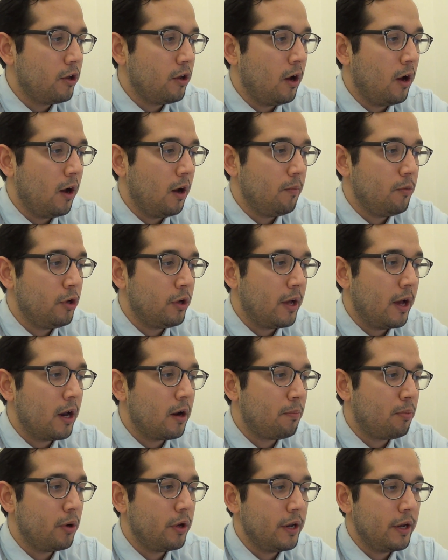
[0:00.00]
You got
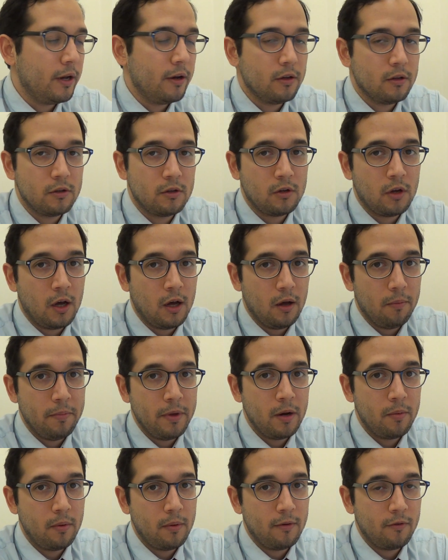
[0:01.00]
to put in a
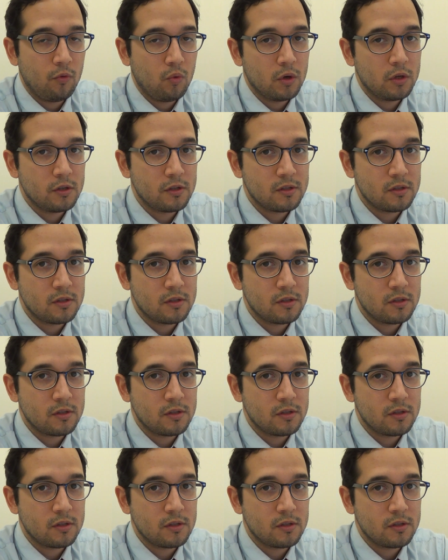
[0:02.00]
minimum of 1